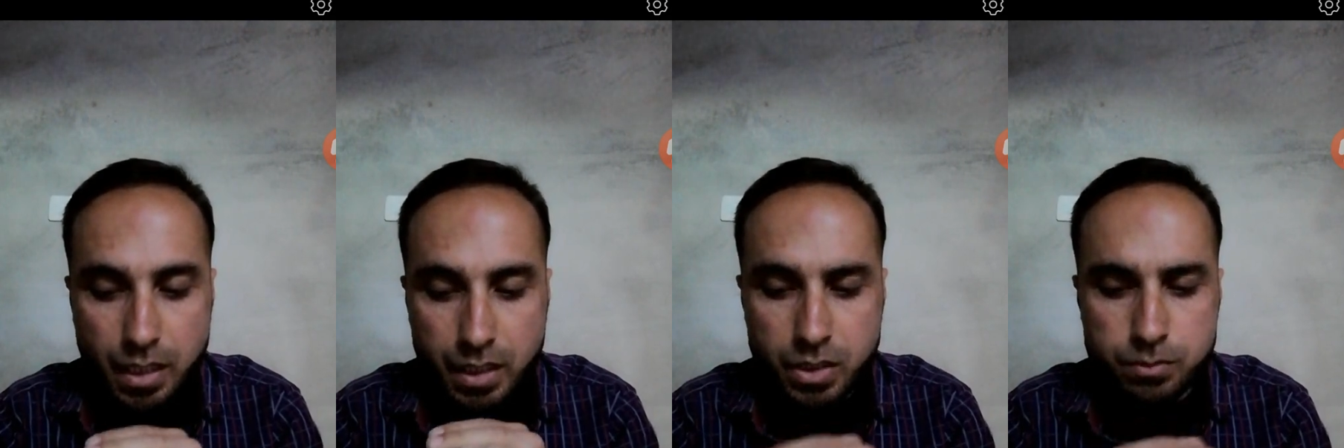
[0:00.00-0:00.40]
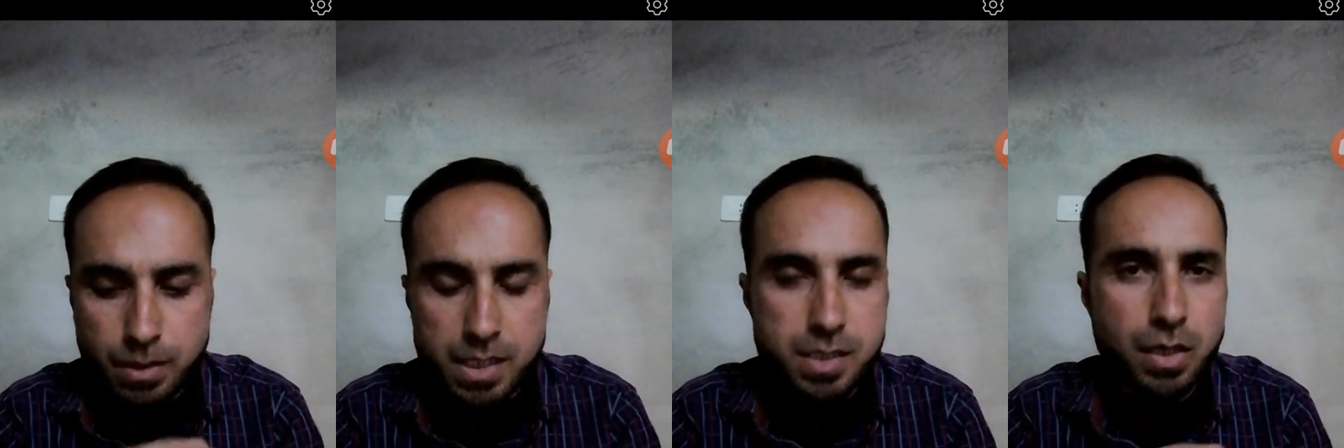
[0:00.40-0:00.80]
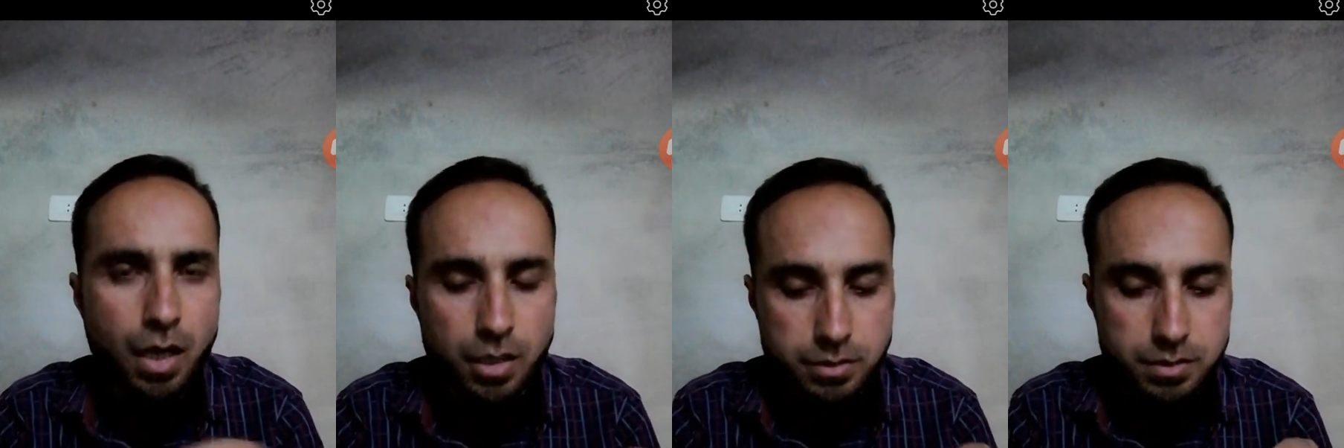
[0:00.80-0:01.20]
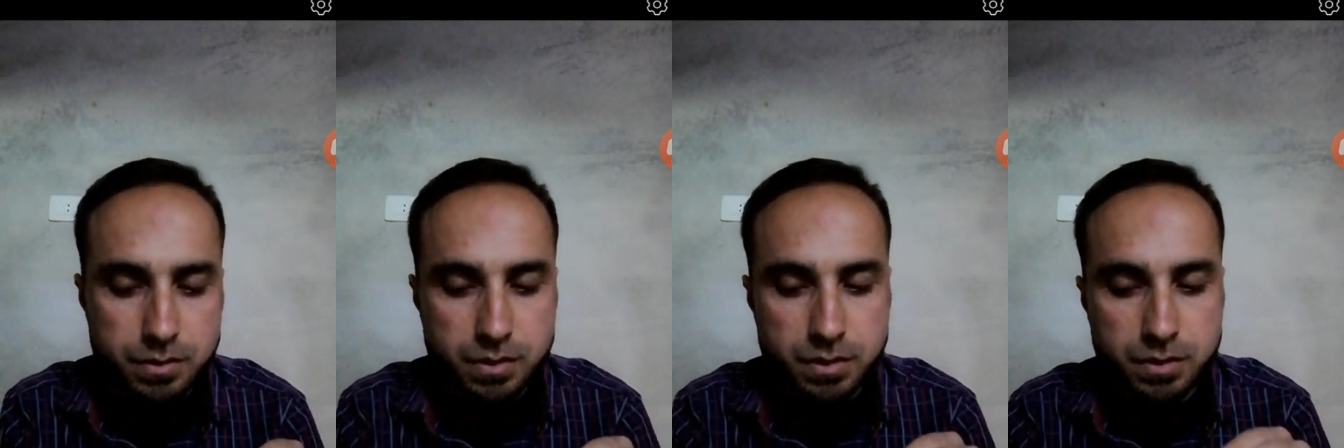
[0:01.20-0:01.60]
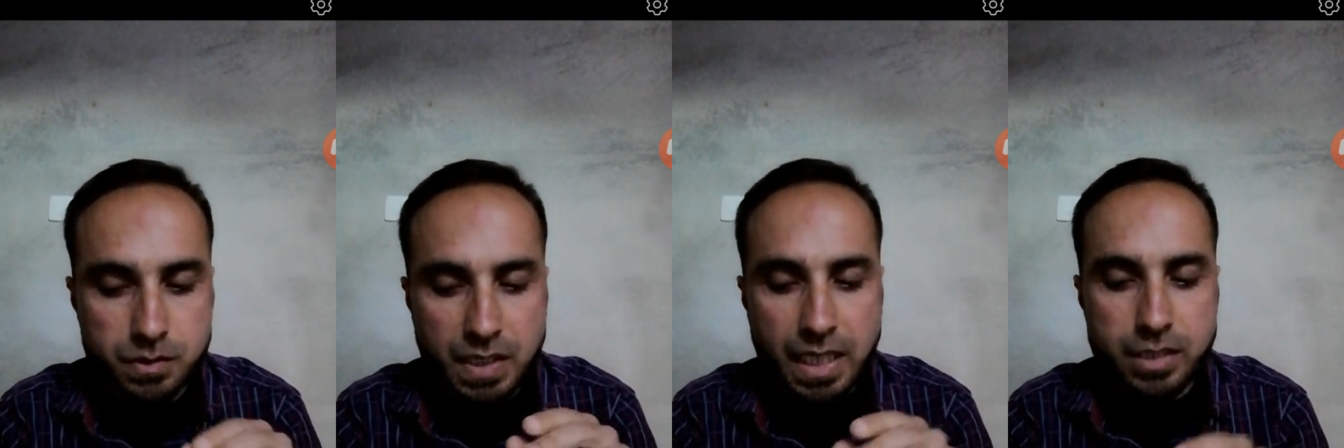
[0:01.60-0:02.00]
It was hot
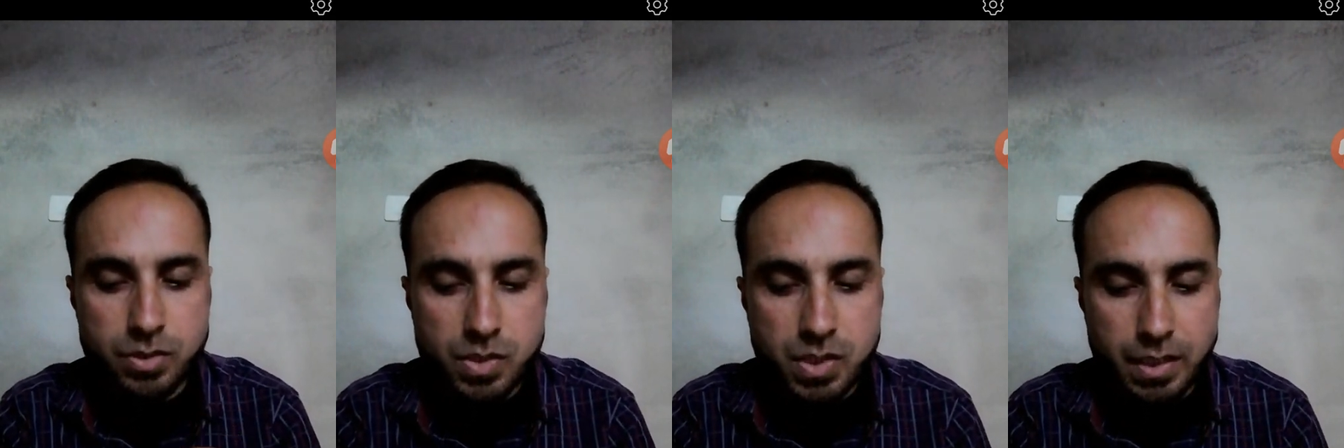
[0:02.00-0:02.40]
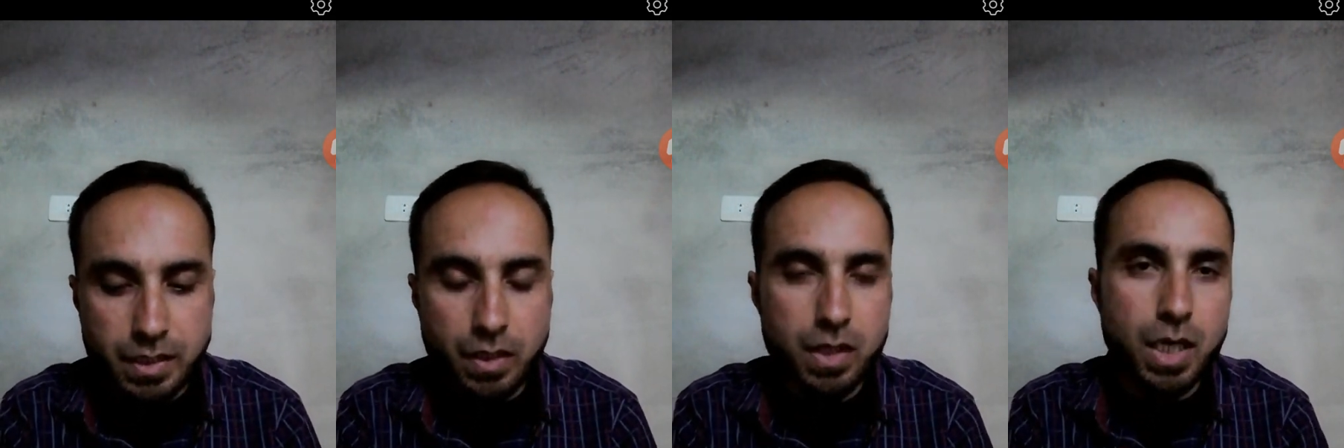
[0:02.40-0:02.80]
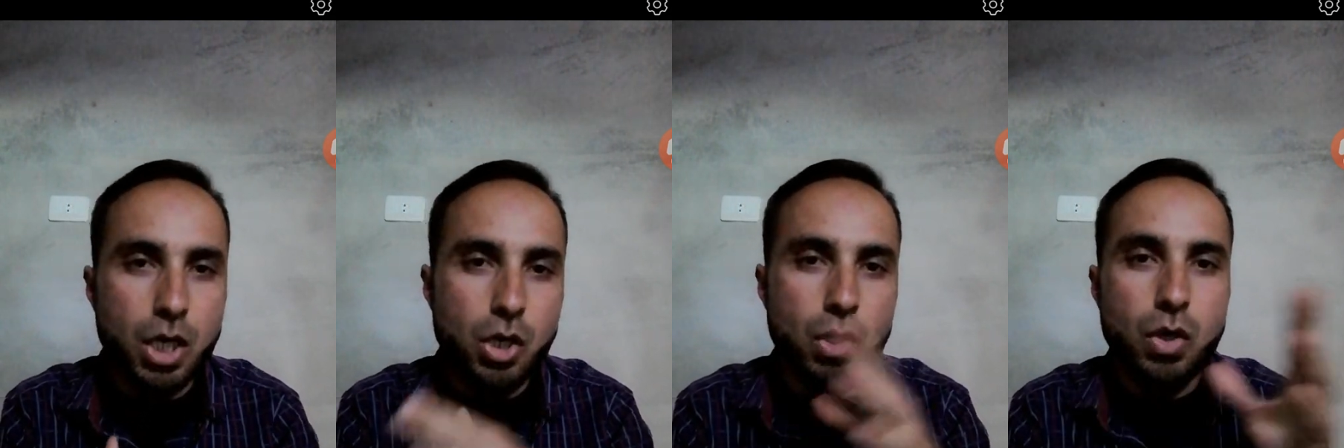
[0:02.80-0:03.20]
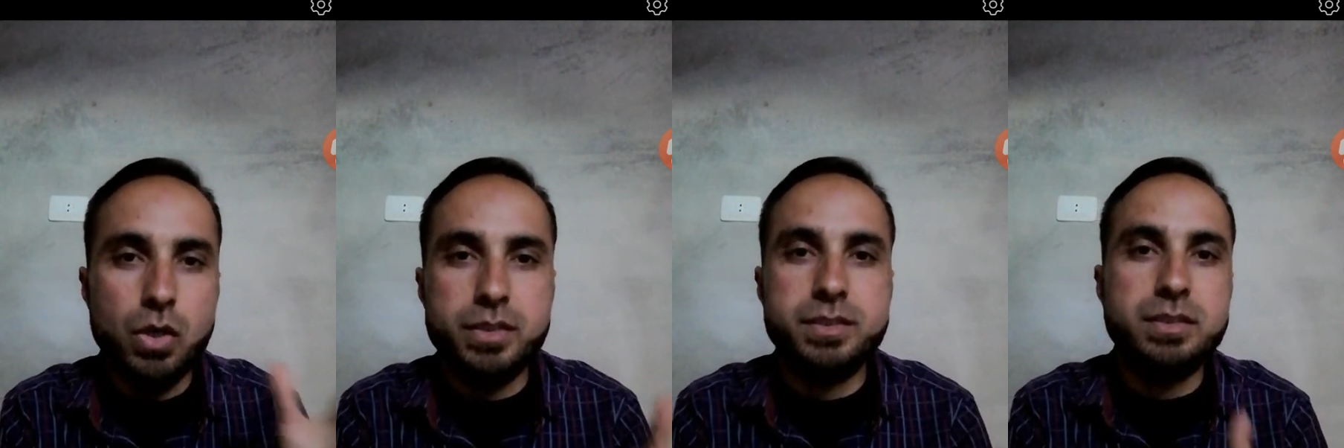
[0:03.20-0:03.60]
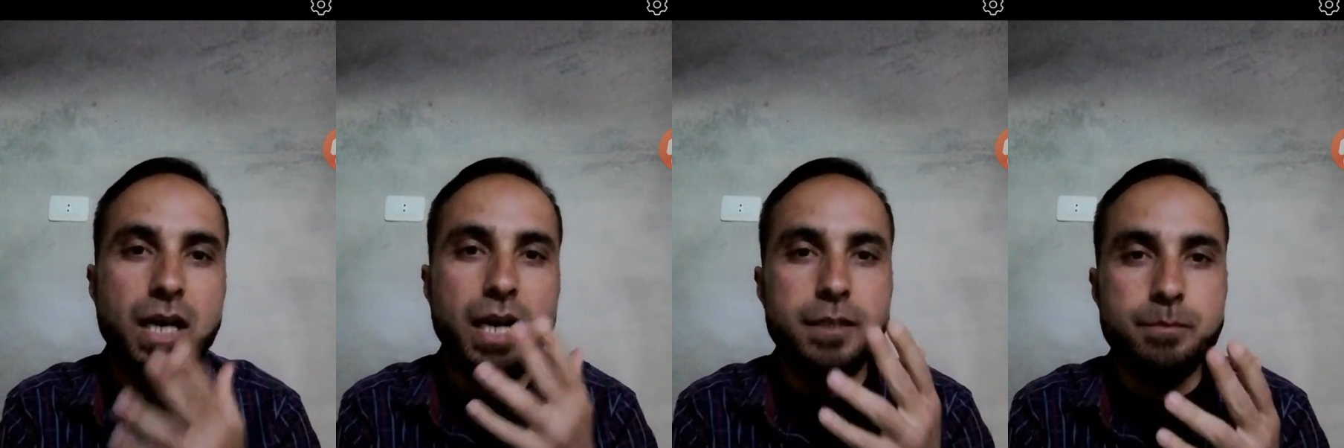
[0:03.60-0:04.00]
and sunny the whole
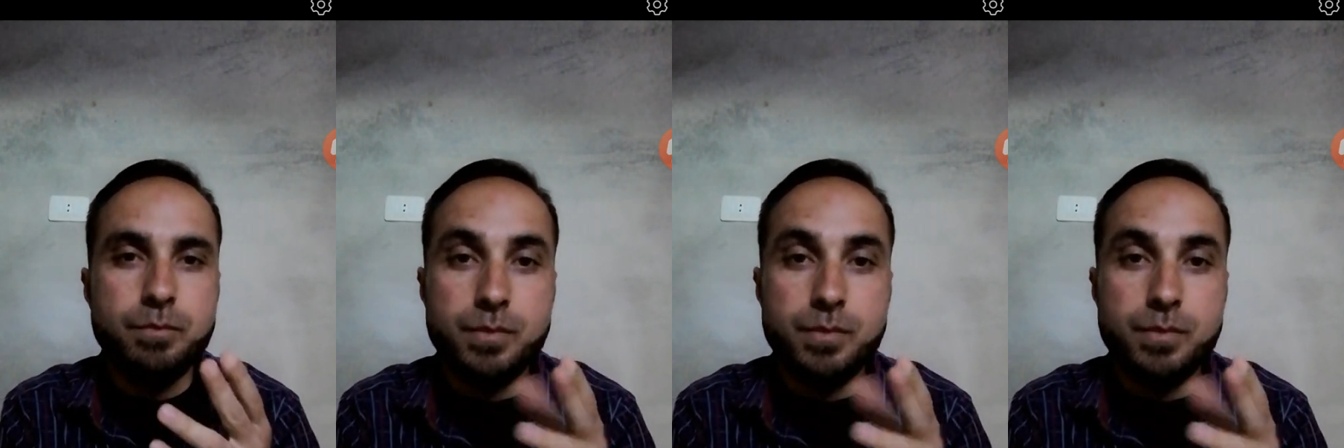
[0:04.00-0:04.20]
time.